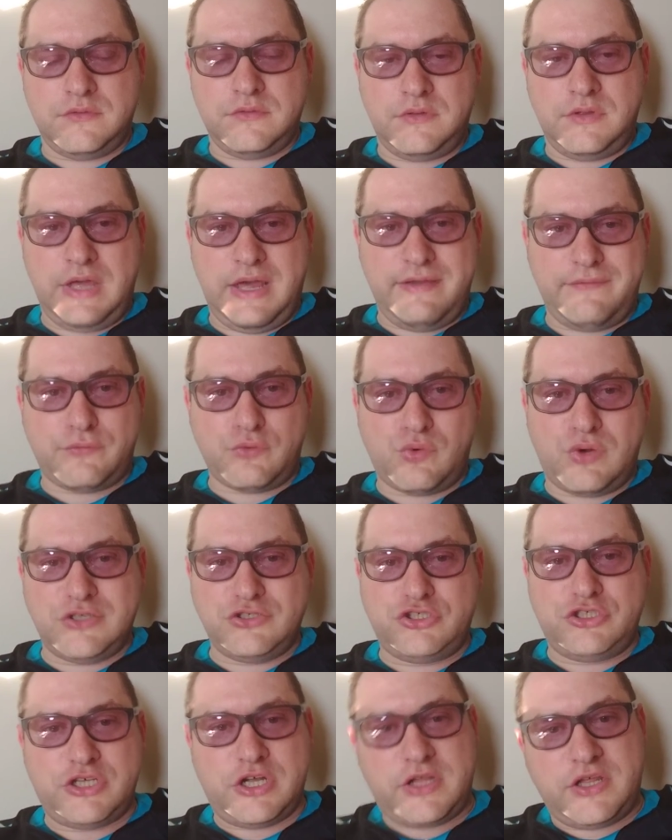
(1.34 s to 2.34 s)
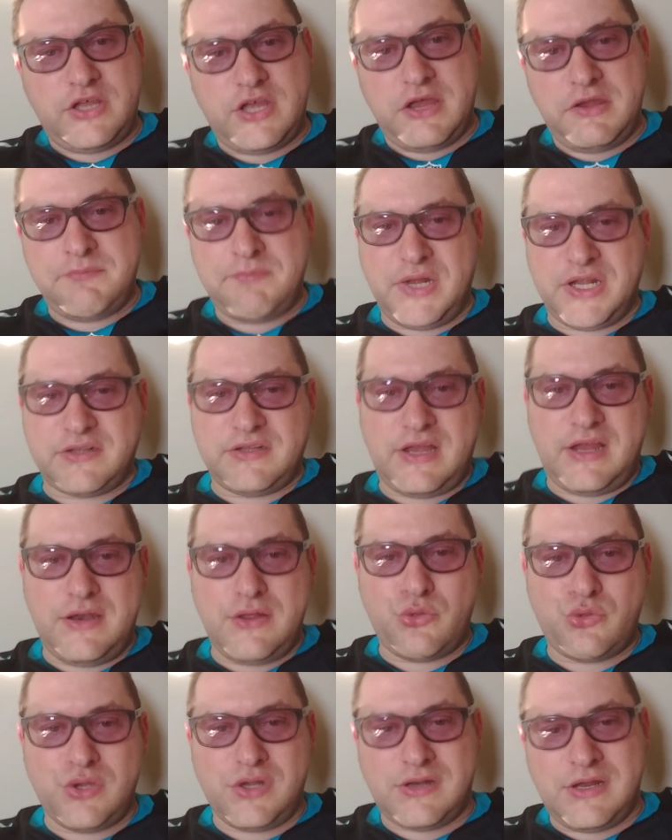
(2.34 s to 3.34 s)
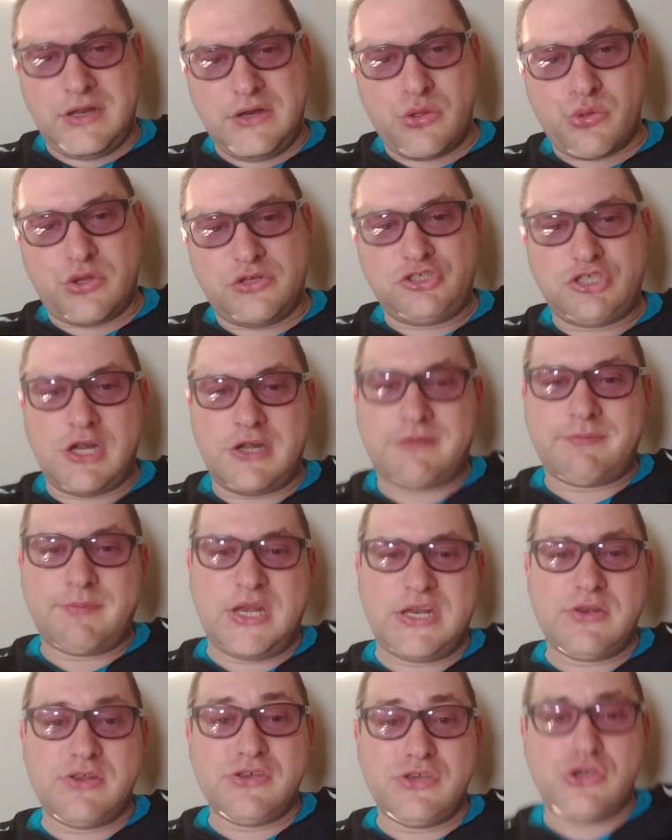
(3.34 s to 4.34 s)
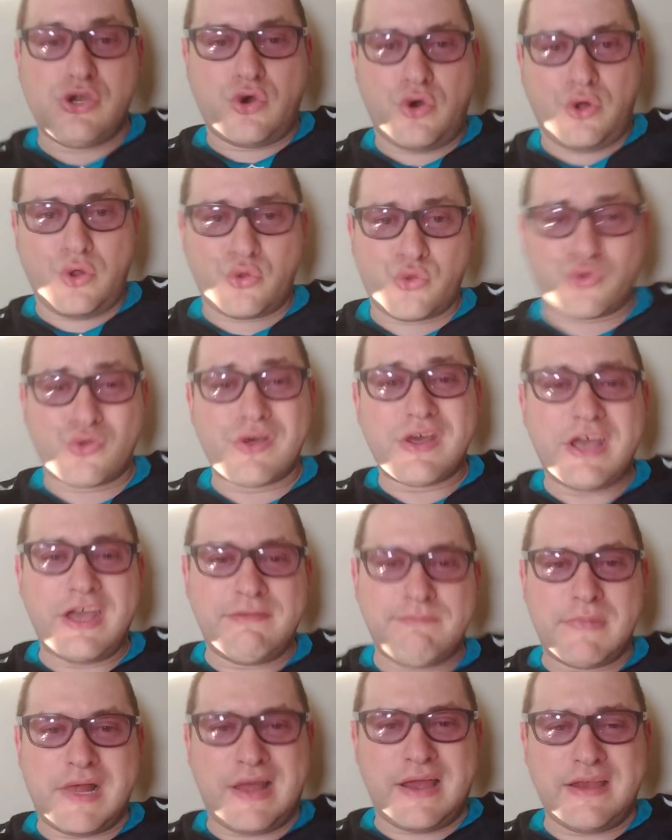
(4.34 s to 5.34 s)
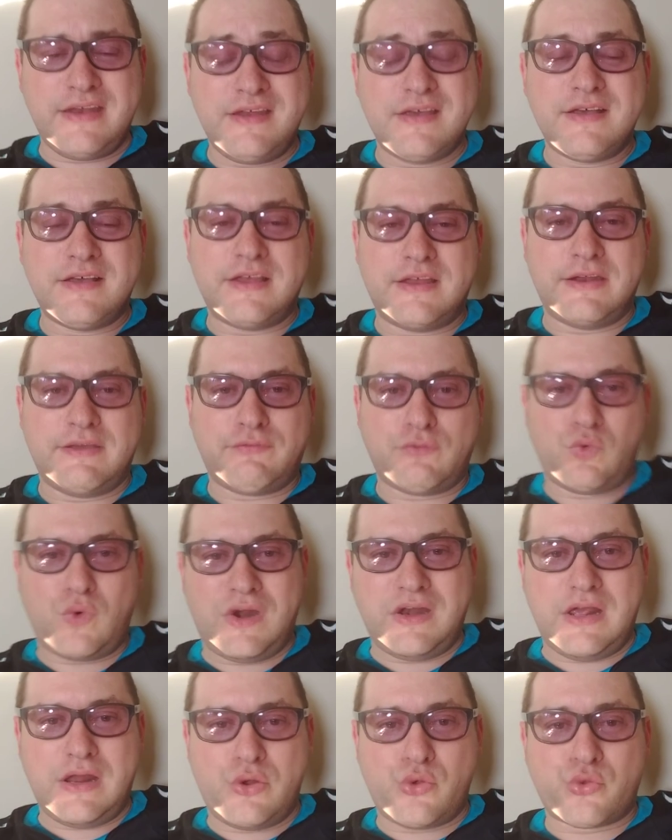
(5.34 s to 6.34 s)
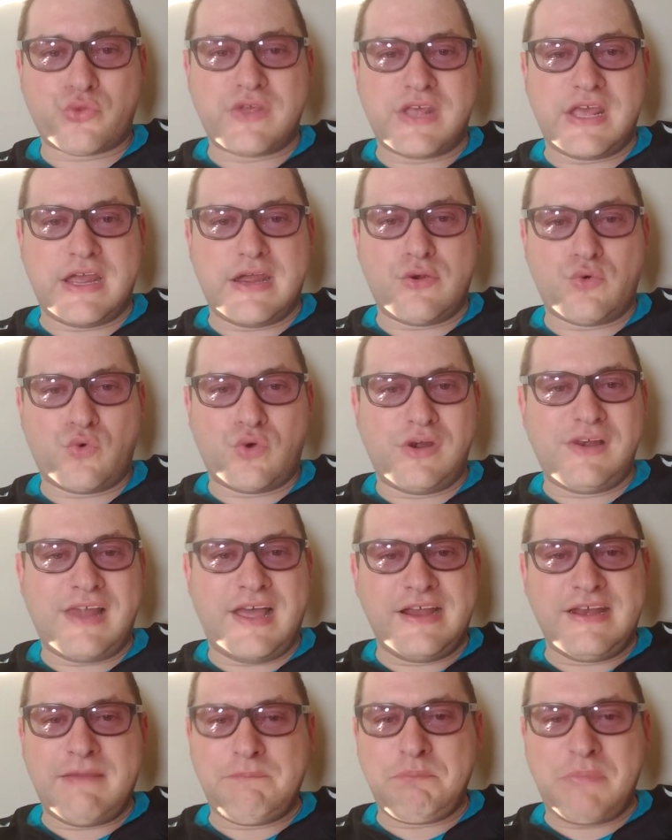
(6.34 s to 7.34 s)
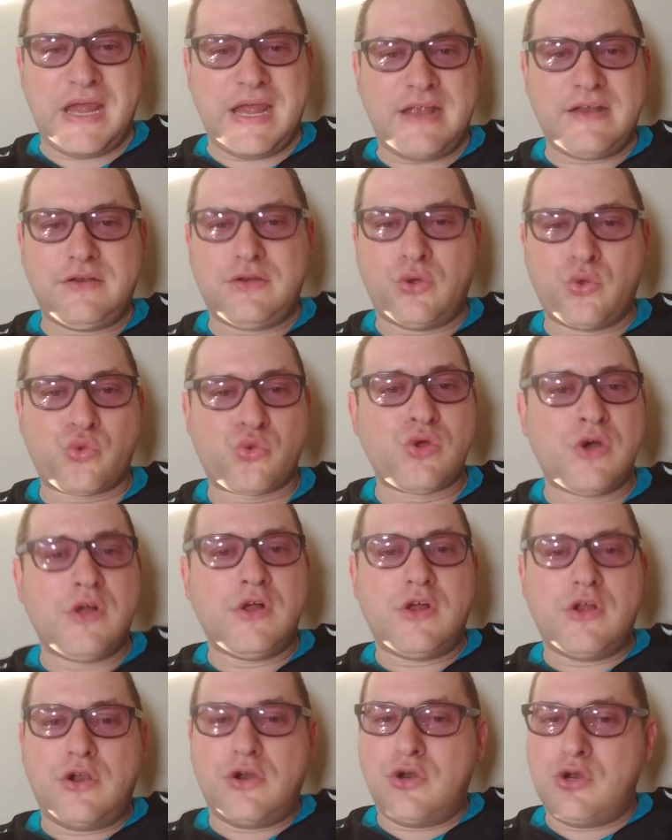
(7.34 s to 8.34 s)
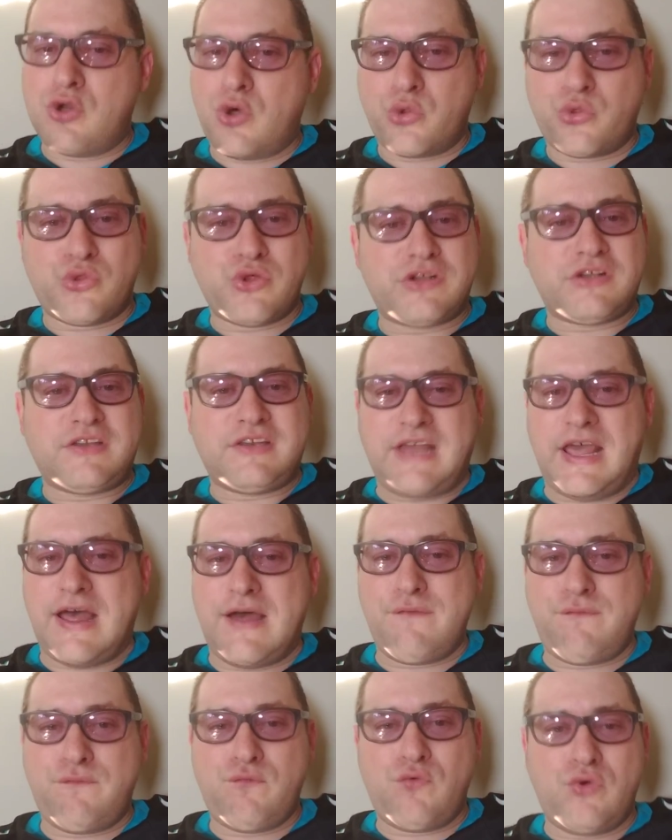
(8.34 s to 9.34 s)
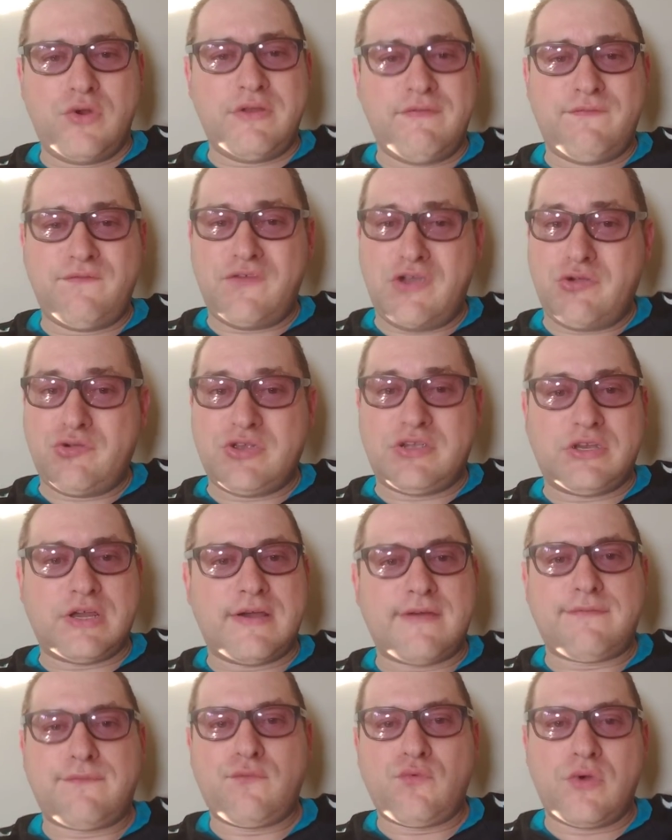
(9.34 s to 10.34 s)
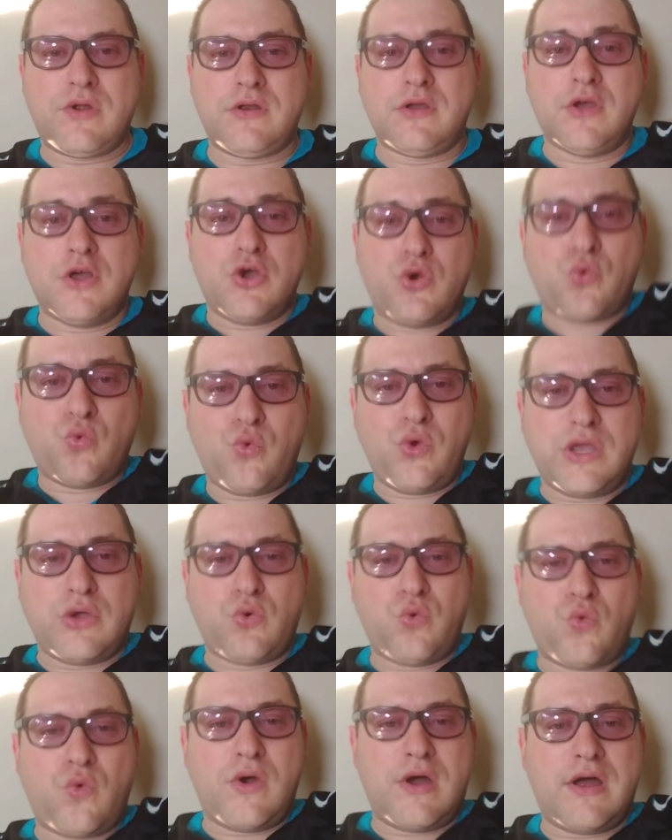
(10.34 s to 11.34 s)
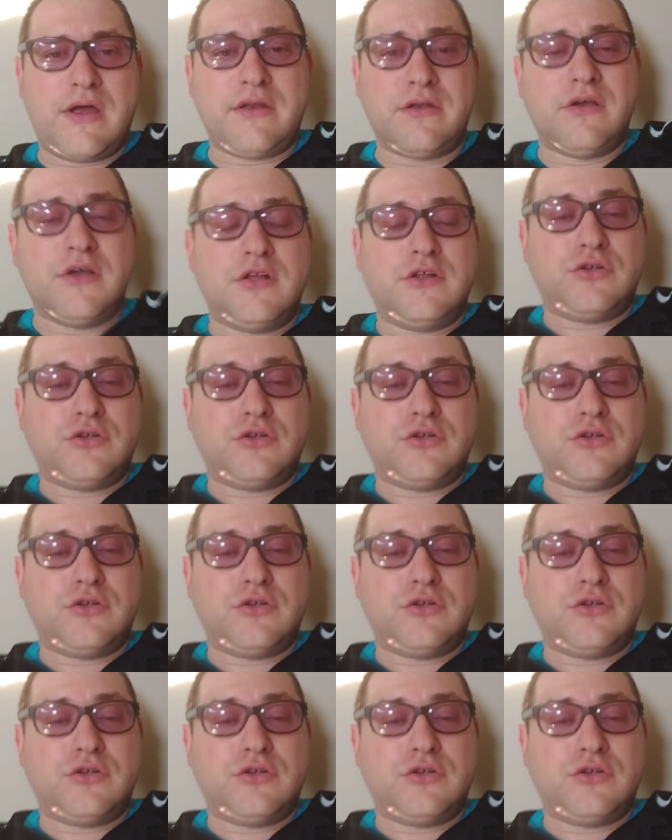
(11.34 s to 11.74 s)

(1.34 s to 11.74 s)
Hi everyone, Chuck Head, Baltali's here, ladies and gentlemen, yours and mine, and everyone else, Carolina Panthers lost a tough one, a very tough one, week one,